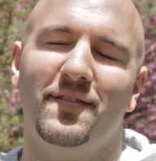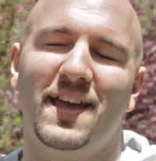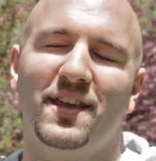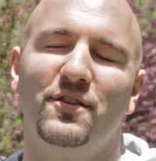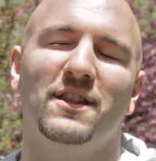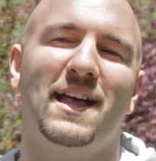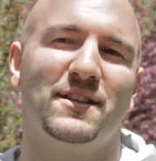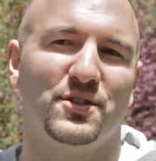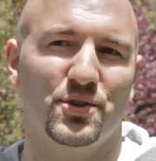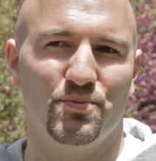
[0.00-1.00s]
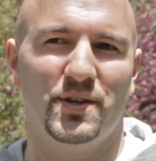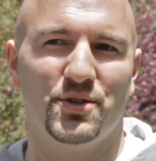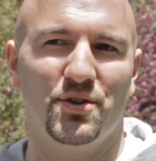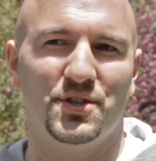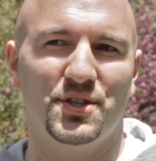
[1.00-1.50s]
if they utilize those
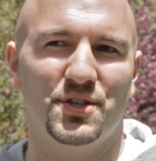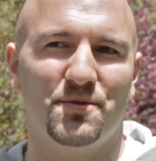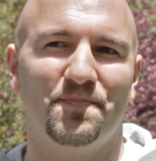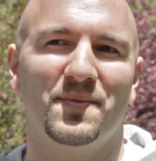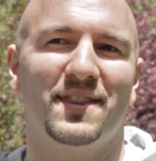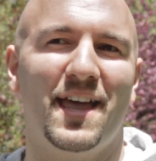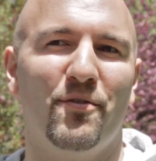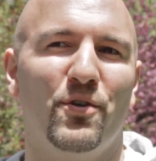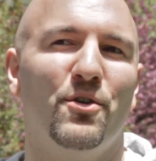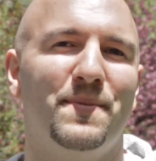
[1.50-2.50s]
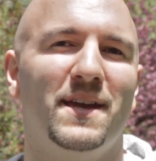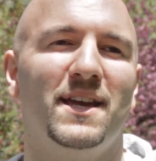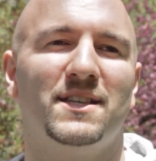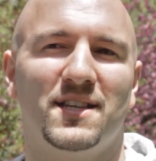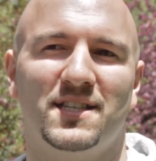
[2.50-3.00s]
resources, they will
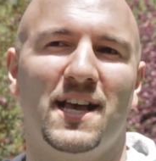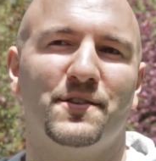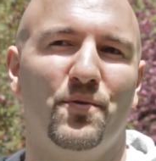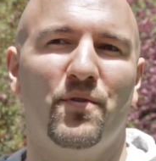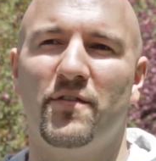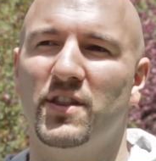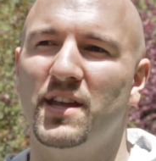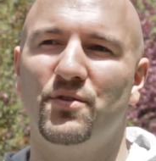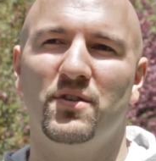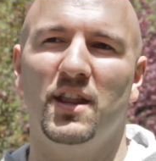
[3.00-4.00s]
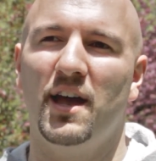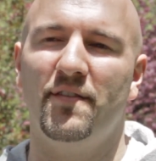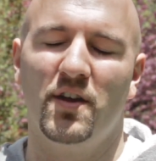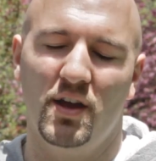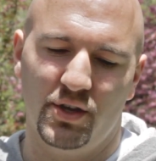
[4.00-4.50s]
be successful in whatever they do in life.
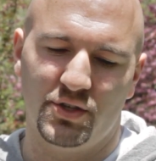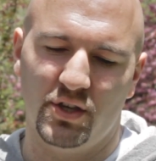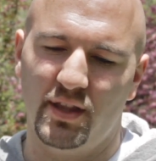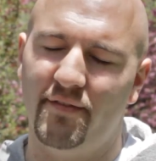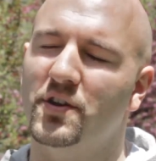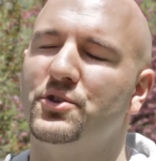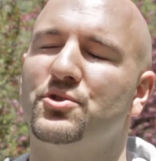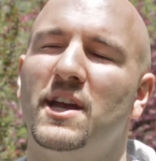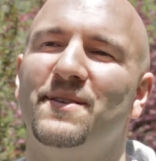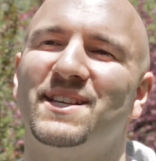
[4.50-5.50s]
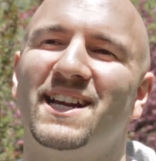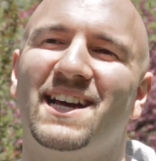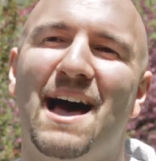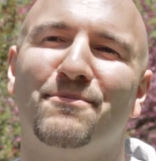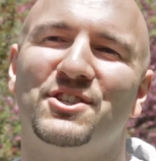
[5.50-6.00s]
So live your dreams and
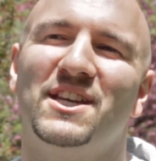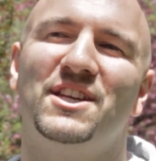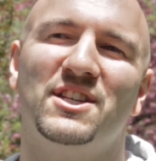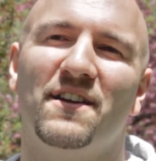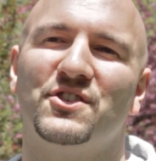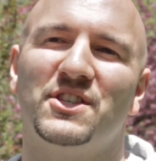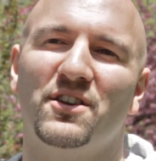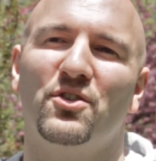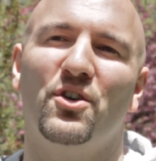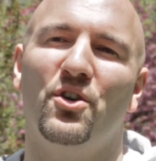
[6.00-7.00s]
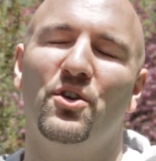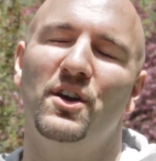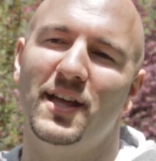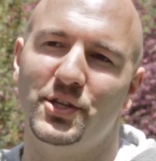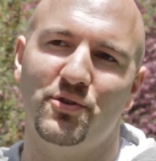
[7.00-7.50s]
accomplish each and every single goal
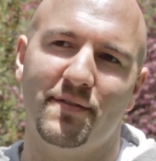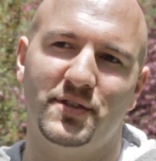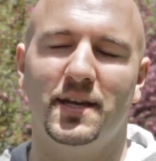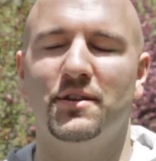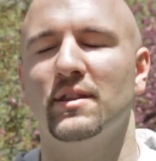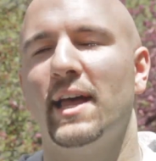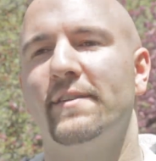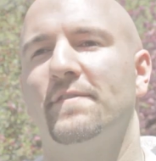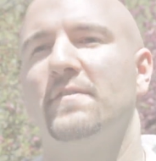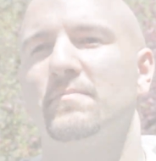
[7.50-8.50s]
that you have set in your life.